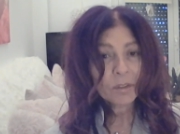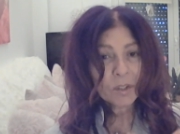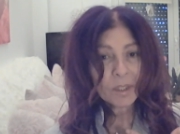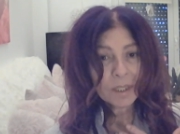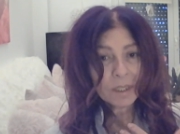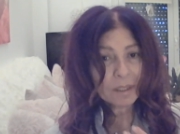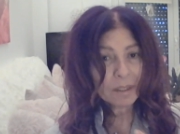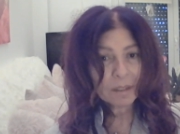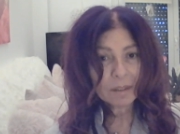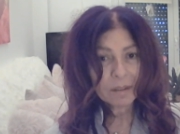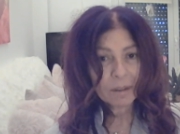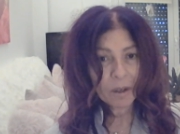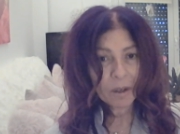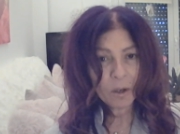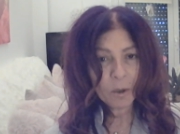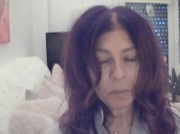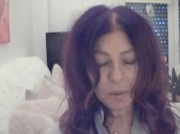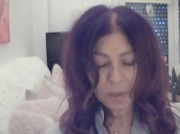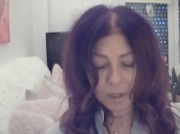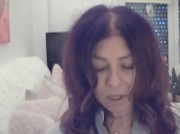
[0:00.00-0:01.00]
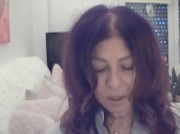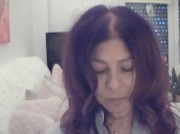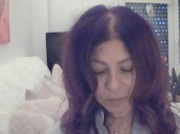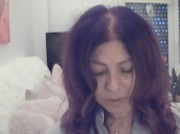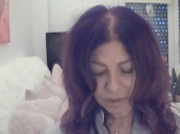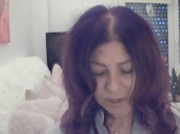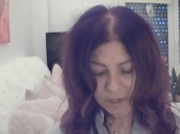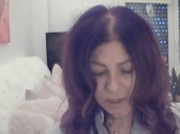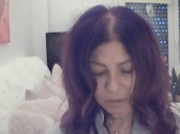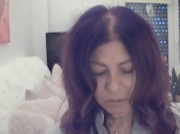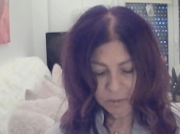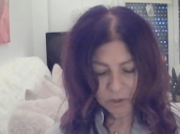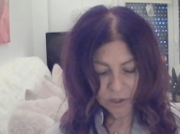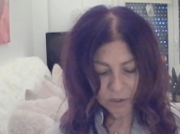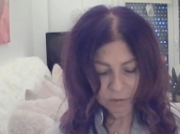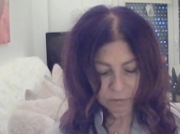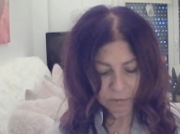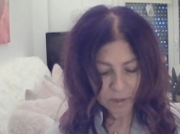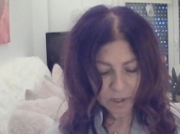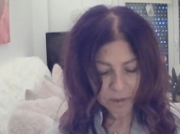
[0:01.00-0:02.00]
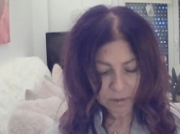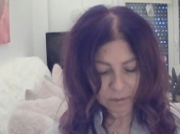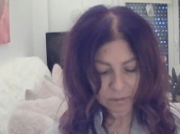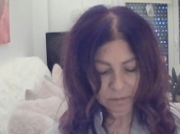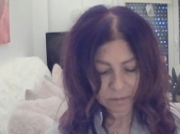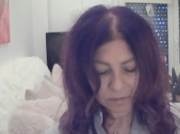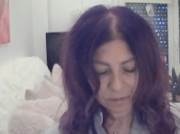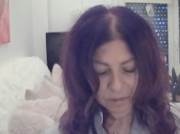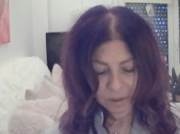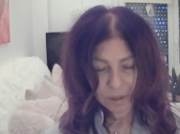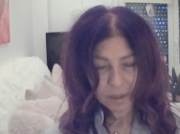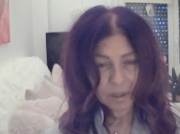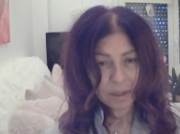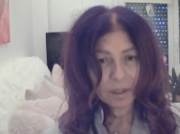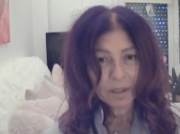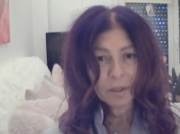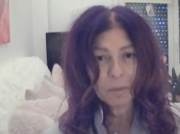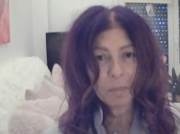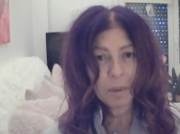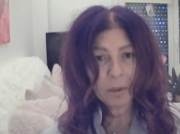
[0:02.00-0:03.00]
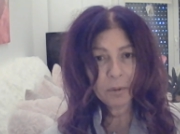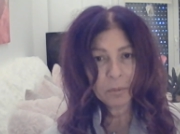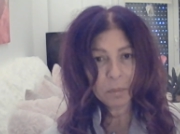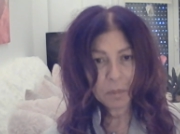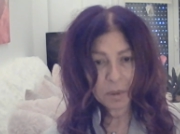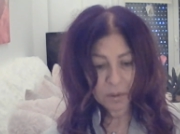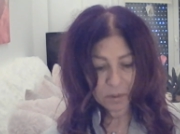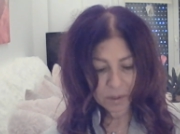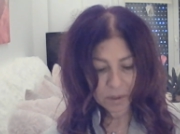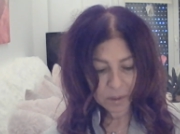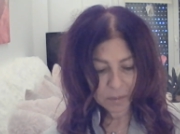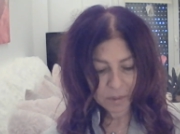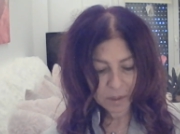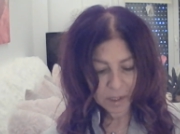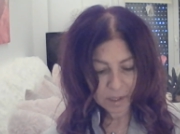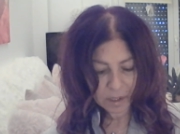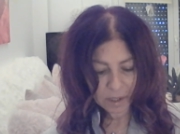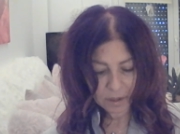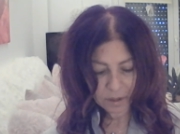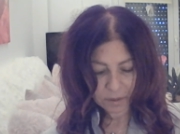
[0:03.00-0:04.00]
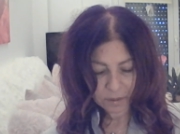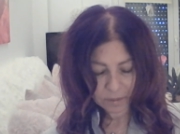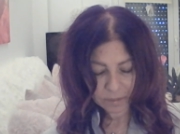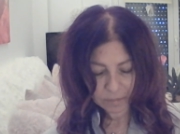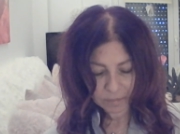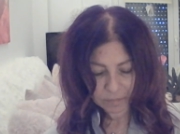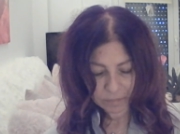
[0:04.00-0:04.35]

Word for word: Just open up and say what you feel. You're both mirroring one another.